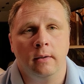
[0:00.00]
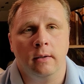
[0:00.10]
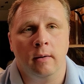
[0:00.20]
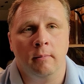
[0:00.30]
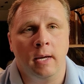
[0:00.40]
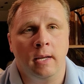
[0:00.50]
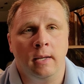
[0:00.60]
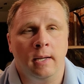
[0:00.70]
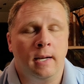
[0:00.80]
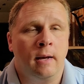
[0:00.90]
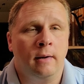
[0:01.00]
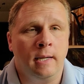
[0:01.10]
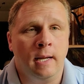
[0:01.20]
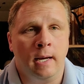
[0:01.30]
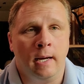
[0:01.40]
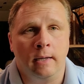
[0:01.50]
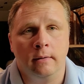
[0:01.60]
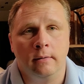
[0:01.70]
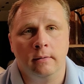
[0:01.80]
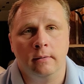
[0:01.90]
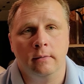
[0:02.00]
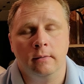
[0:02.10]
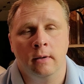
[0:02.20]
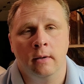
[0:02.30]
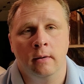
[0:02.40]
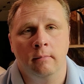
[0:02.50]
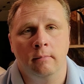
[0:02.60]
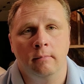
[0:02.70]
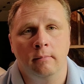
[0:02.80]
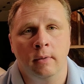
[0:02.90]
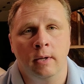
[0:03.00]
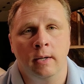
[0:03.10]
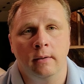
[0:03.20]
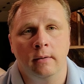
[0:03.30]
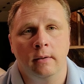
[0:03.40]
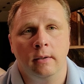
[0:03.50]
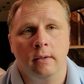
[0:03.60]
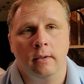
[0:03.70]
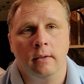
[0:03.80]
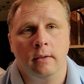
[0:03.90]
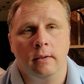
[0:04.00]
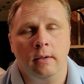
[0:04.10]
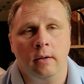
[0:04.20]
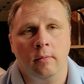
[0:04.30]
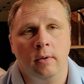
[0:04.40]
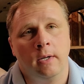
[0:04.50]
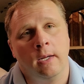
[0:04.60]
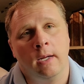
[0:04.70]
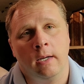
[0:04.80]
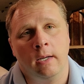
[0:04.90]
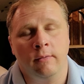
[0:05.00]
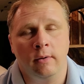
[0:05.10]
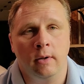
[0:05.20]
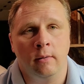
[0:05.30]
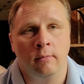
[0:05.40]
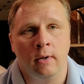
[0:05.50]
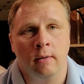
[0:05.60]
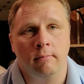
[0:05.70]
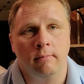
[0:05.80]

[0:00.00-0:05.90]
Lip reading: I'm mainly an Audi guy, but when a 911 comes up,